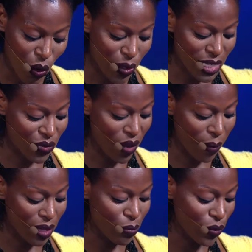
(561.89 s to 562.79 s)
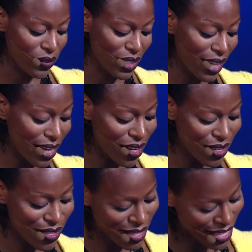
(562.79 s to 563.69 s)
When his family moved to
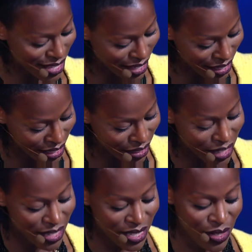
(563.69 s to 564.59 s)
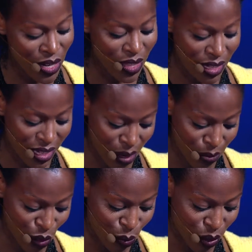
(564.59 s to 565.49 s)
Lagos, he studied in London, then came to